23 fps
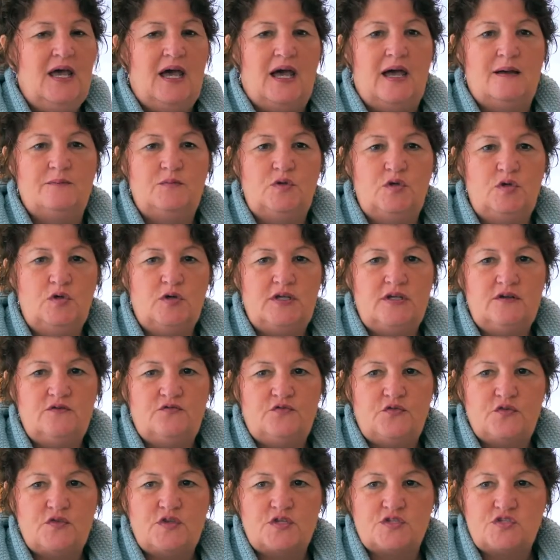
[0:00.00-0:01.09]
I'm looking
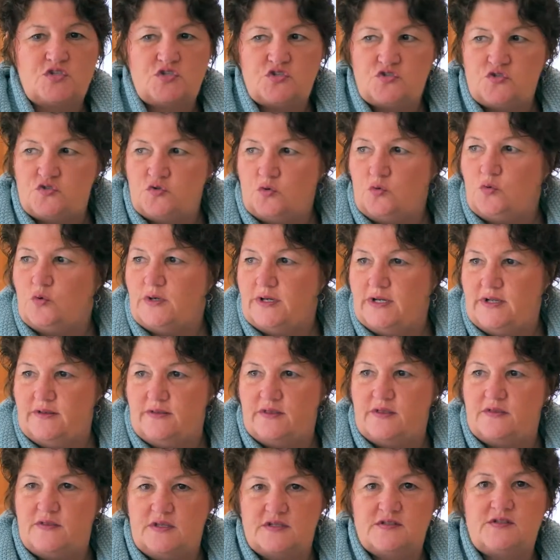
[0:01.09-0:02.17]
for the story
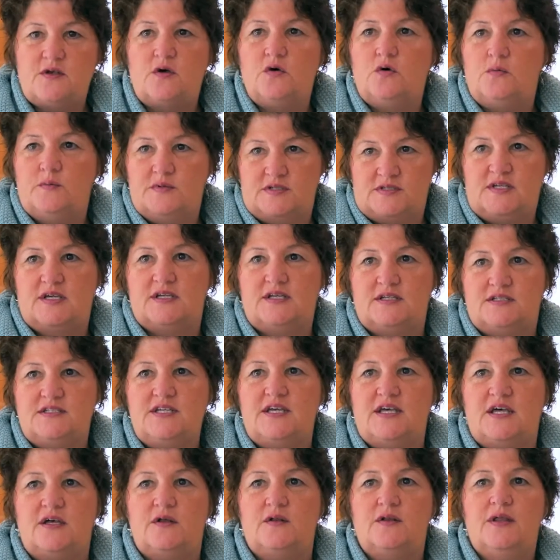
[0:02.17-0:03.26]
that this home is going to
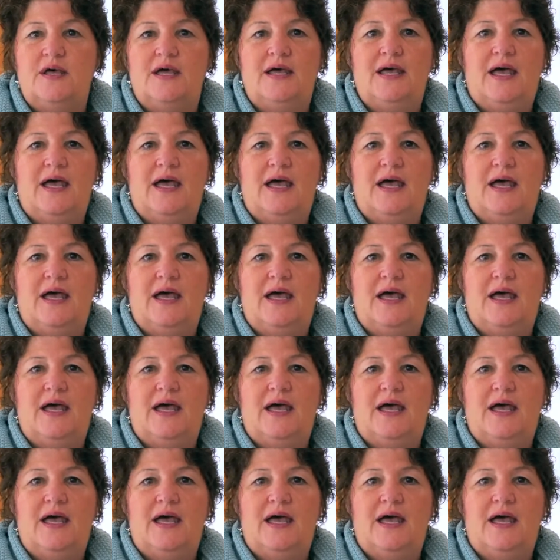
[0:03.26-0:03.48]
tell.